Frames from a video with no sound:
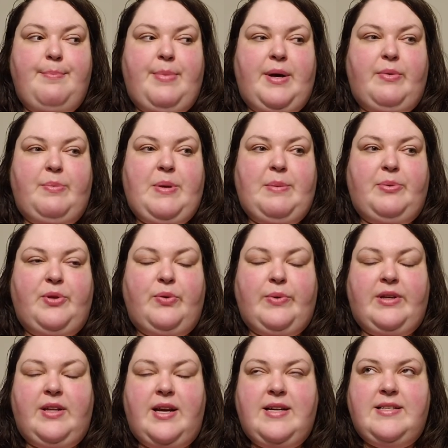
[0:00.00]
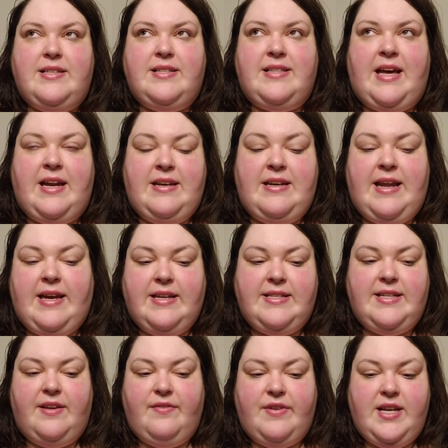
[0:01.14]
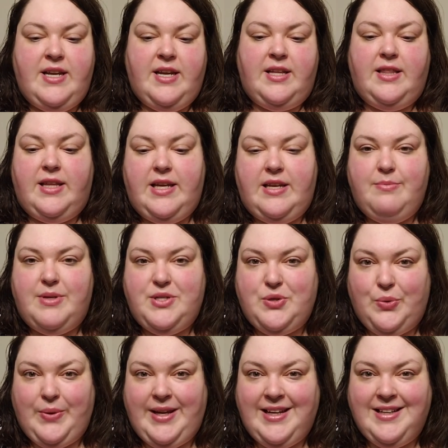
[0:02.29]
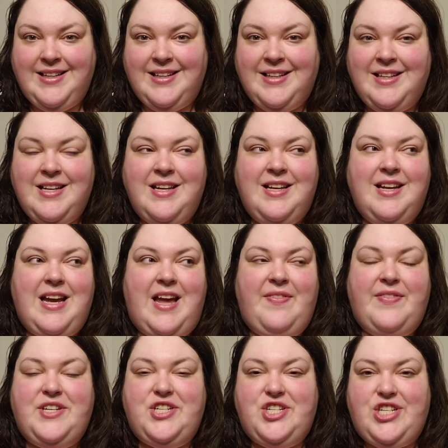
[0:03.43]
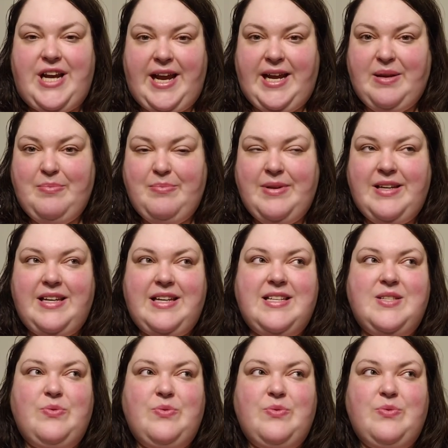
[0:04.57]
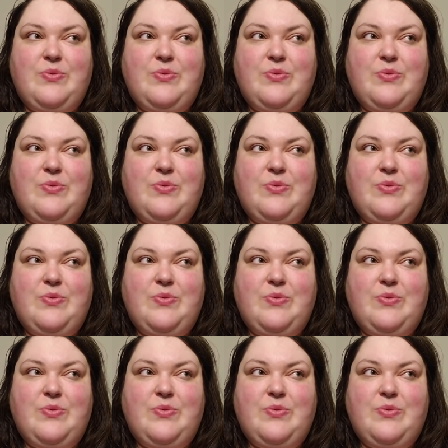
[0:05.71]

But what people don't realize is that negativity in the in between and the shame is.